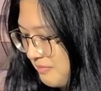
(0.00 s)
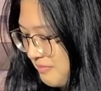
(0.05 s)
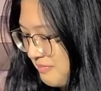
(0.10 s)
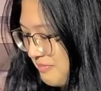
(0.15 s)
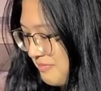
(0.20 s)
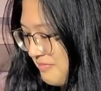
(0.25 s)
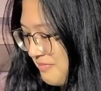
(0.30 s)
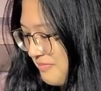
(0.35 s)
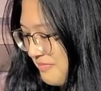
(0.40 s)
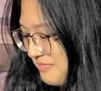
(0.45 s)

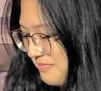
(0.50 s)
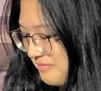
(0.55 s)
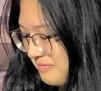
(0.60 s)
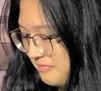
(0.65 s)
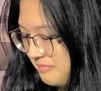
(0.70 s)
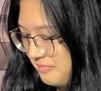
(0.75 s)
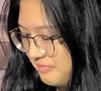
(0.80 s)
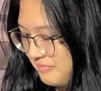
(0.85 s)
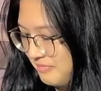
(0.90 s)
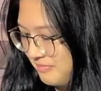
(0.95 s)

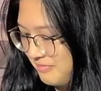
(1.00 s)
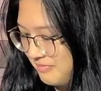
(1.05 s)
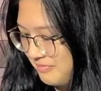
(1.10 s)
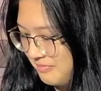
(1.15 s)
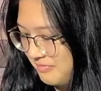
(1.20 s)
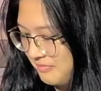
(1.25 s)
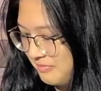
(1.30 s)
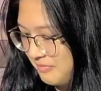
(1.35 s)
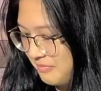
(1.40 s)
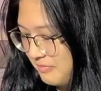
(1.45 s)

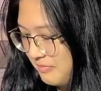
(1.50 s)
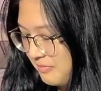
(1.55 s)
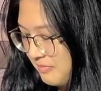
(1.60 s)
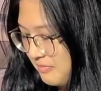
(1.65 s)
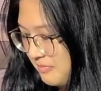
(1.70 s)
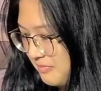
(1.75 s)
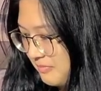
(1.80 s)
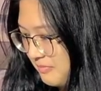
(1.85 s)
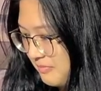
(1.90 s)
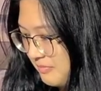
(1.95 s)

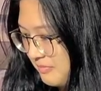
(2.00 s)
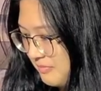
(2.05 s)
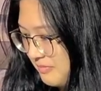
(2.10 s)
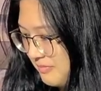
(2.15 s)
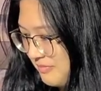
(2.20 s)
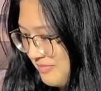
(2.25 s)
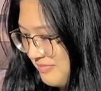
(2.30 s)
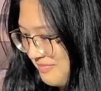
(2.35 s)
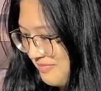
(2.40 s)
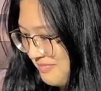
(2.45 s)

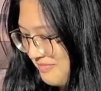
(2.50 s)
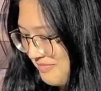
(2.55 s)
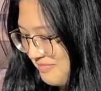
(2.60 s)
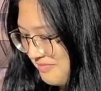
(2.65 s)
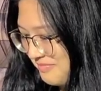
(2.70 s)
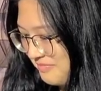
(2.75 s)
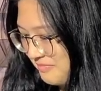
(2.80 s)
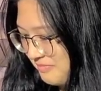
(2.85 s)
(not speaking)